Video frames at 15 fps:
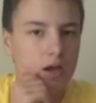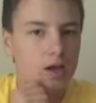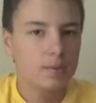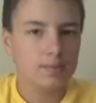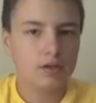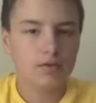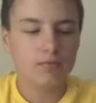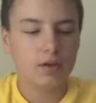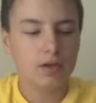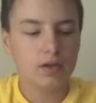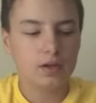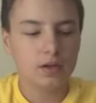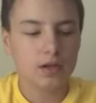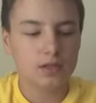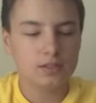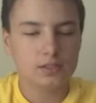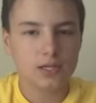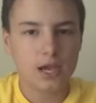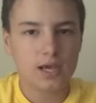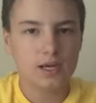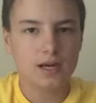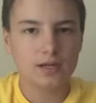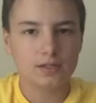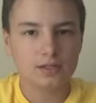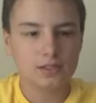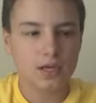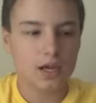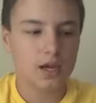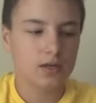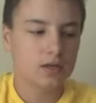I'm going to rate it a 10 out of
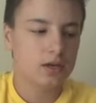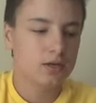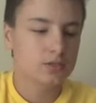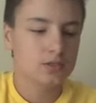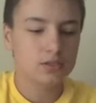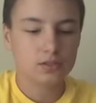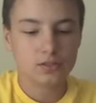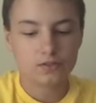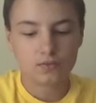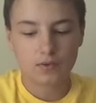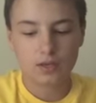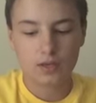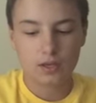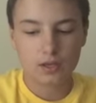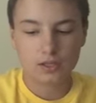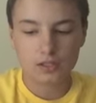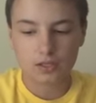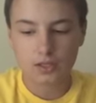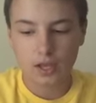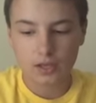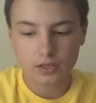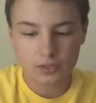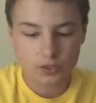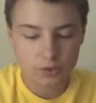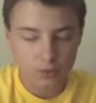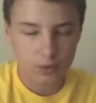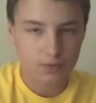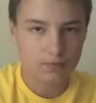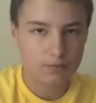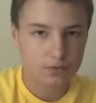10 because it's it's a nice
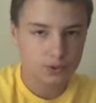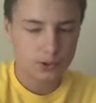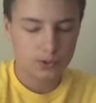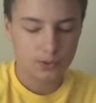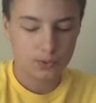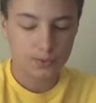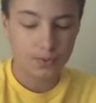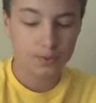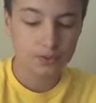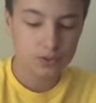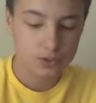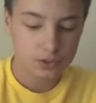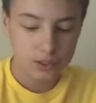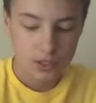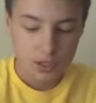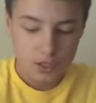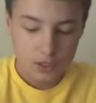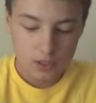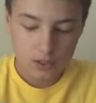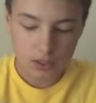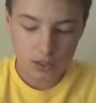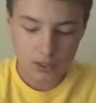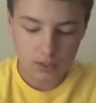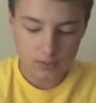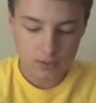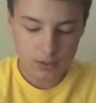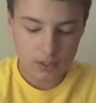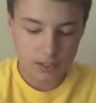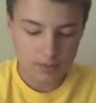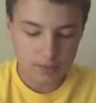toy for two year olds. Like it
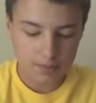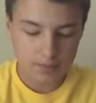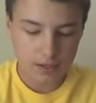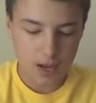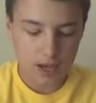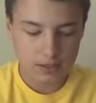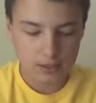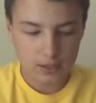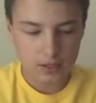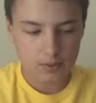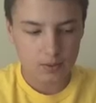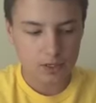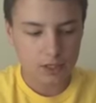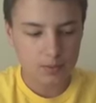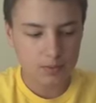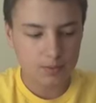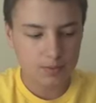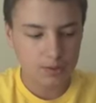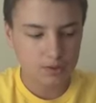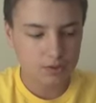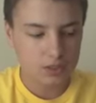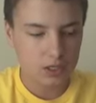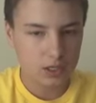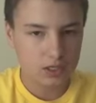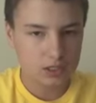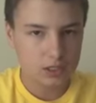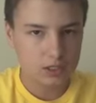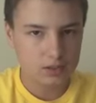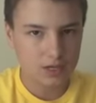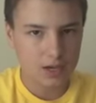would keep him. I think it would keep him
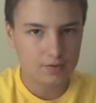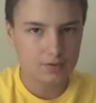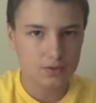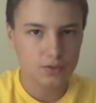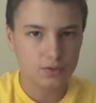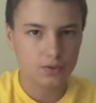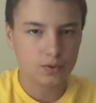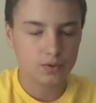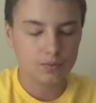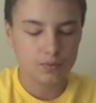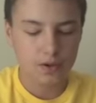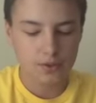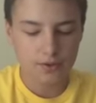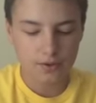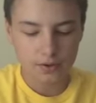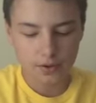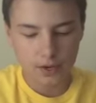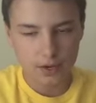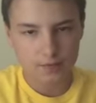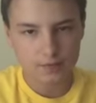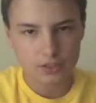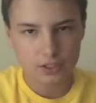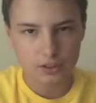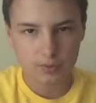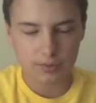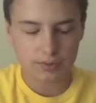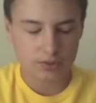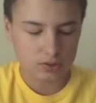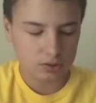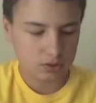entertained because I have a two year old brother. I have six
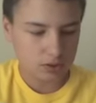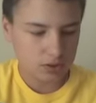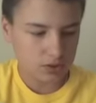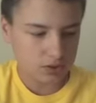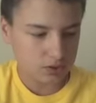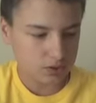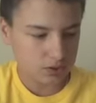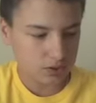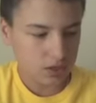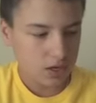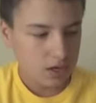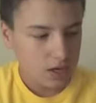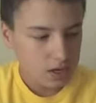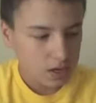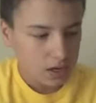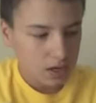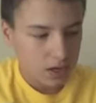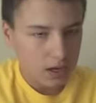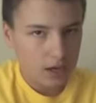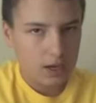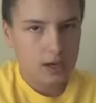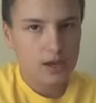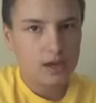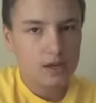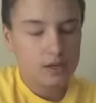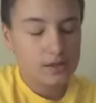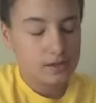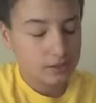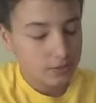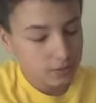brothers and sisters,
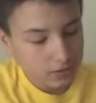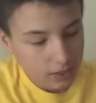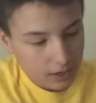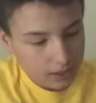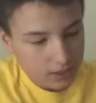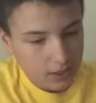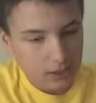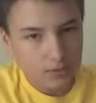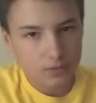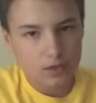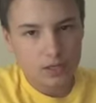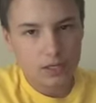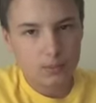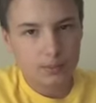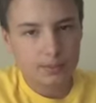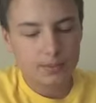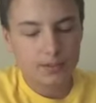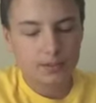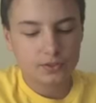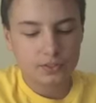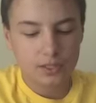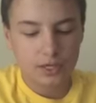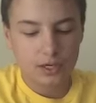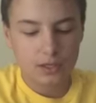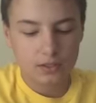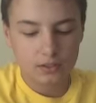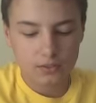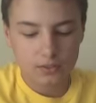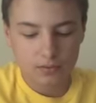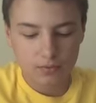and I think it would keep him
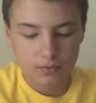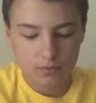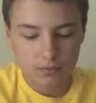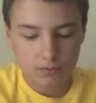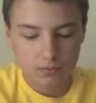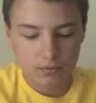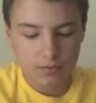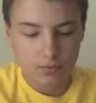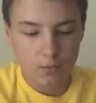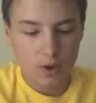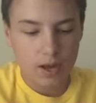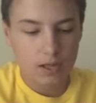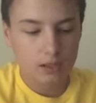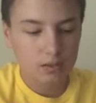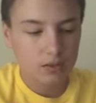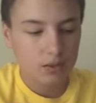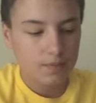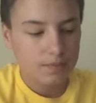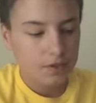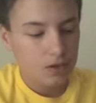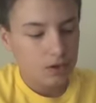entertained well